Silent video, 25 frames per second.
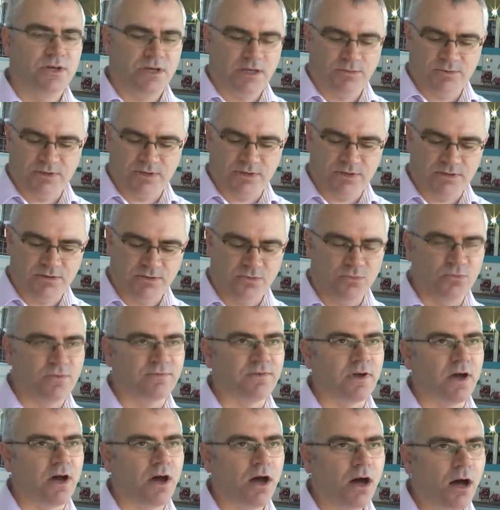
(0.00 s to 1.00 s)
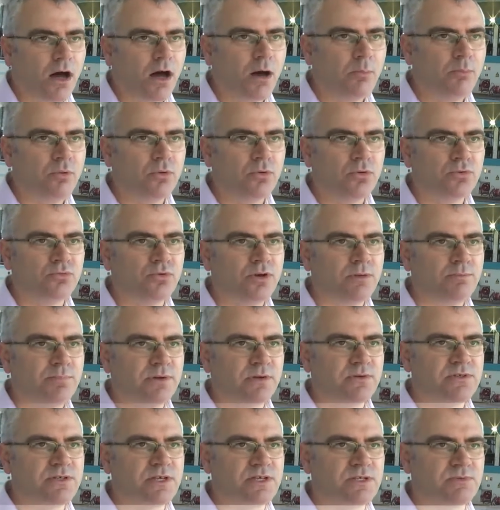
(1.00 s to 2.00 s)
I mean, we've got Harborne
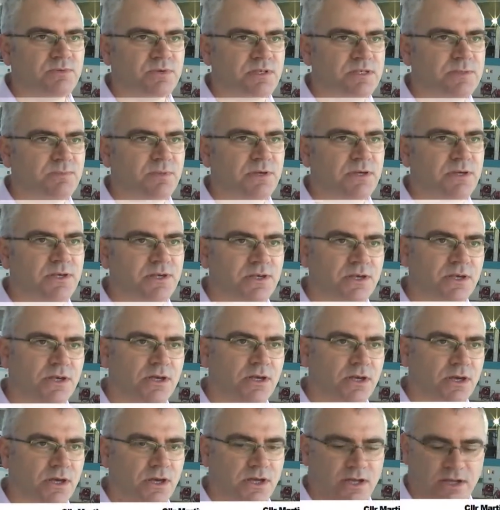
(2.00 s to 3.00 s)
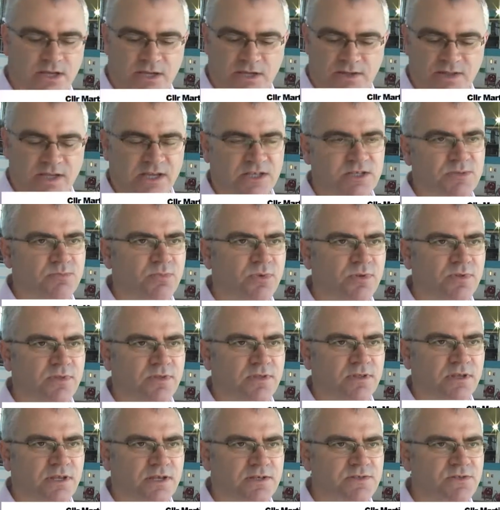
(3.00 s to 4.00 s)
rebuilt as we speak. Uh, next
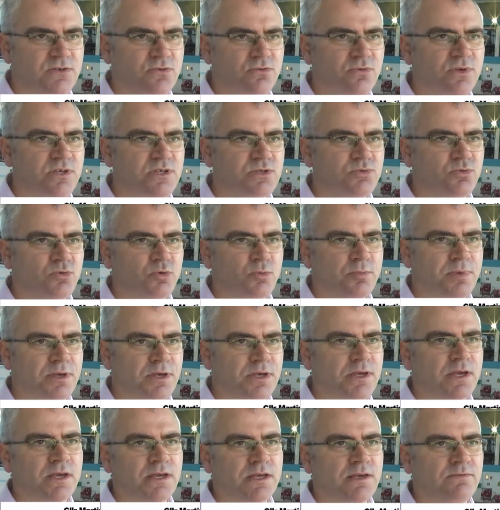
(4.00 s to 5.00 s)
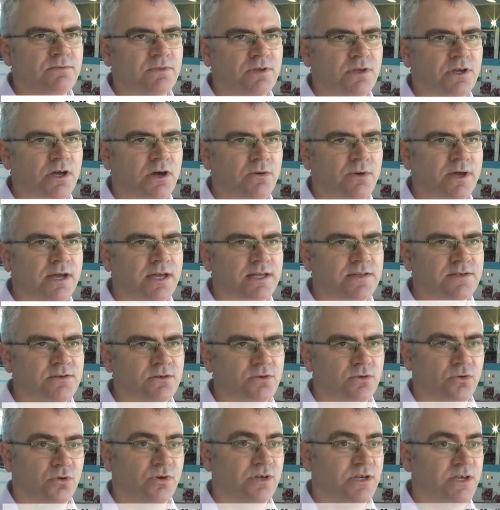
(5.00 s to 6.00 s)
month, in the next few weeks, we'll be giving the go ahead
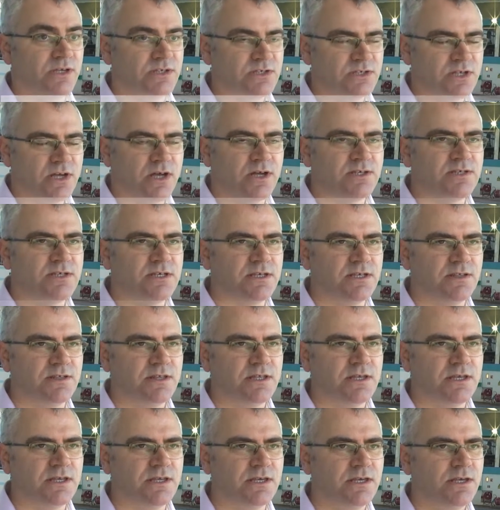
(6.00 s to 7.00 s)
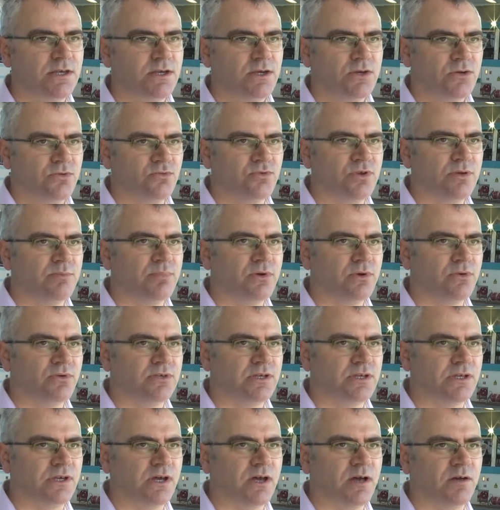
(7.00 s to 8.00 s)
or kick-starting the
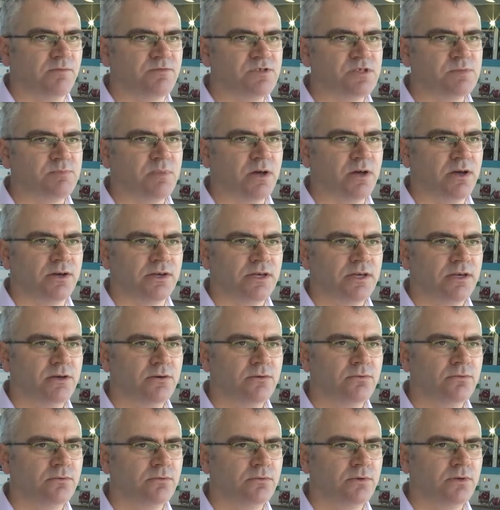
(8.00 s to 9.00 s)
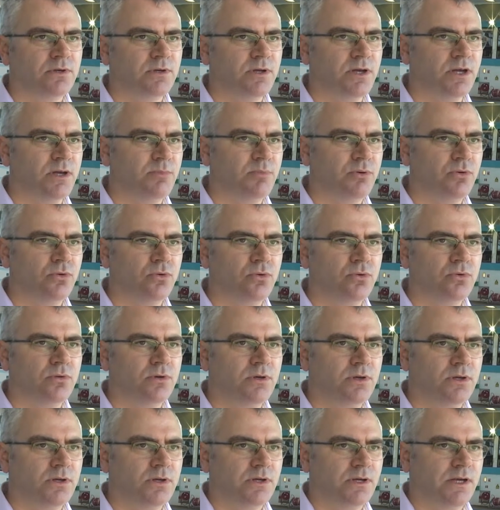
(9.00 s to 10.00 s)
rebuilding of Sparkhill uh, Pool.
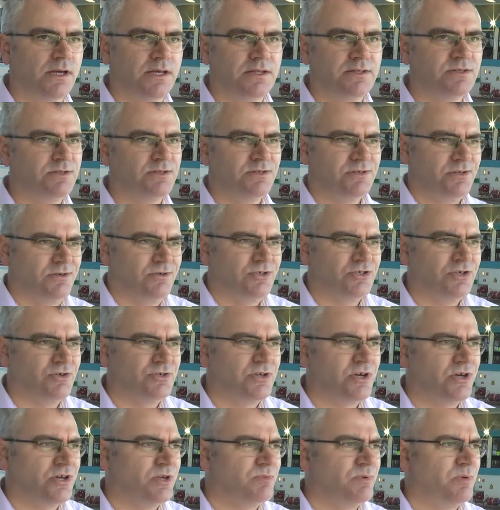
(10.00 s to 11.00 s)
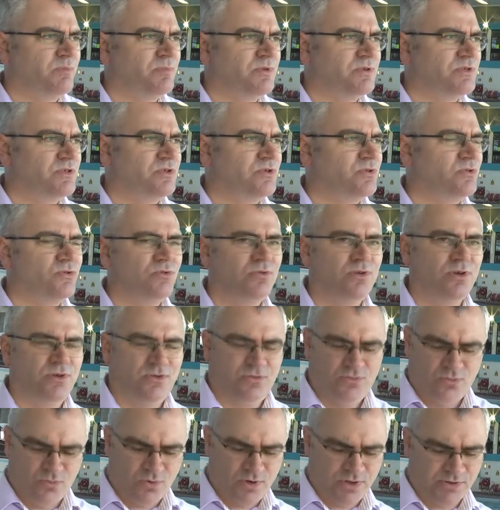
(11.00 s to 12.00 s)
And you know, it shows our commitment to
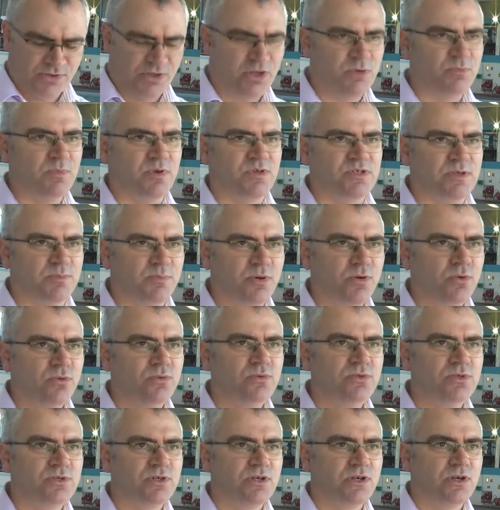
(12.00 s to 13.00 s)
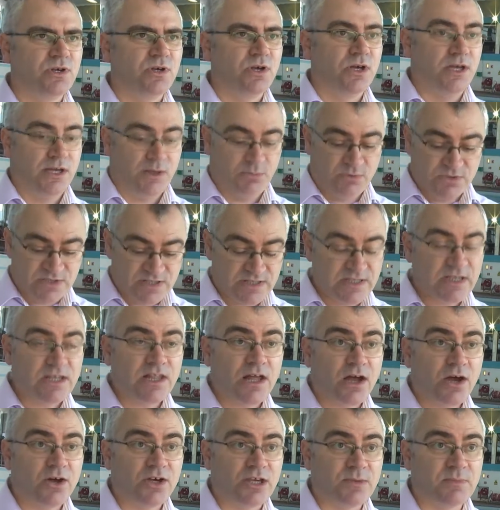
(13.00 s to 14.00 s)
one, community pools, and we
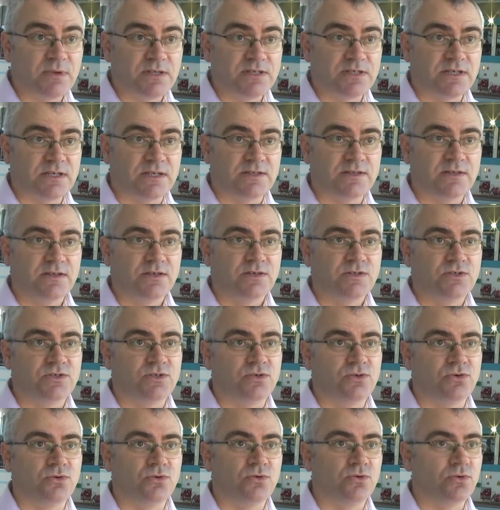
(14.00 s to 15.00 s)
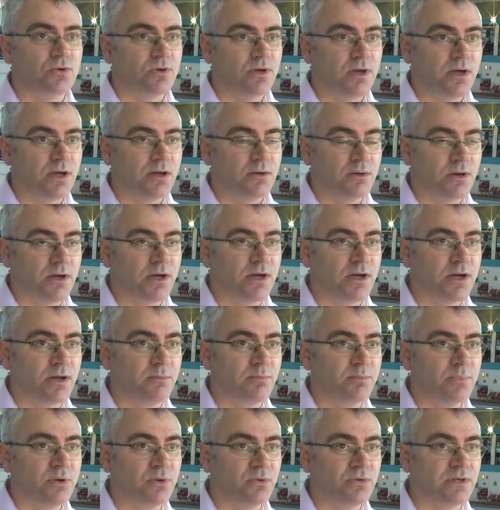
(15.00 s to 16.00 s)
still are committed to uh,
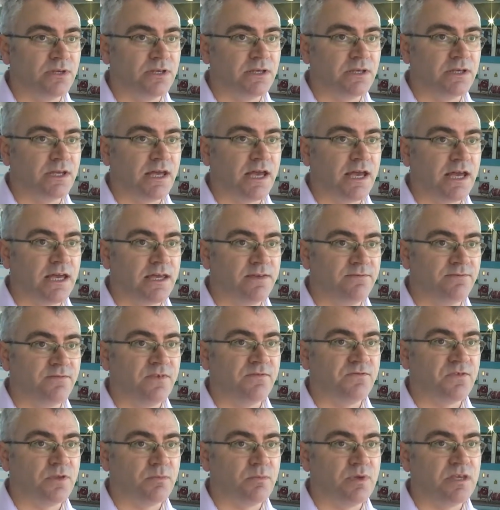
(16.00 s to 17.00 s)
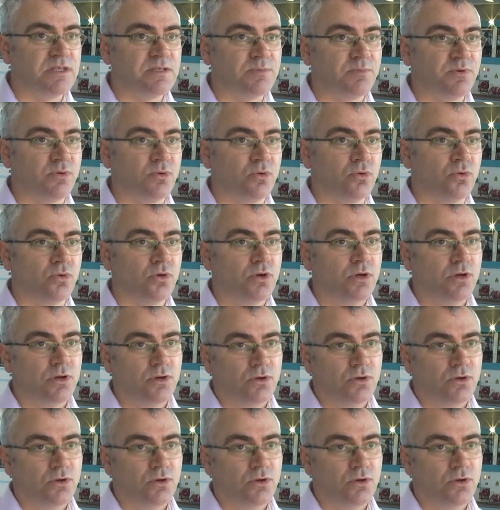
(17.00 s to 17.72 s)
building a 50 metre pool.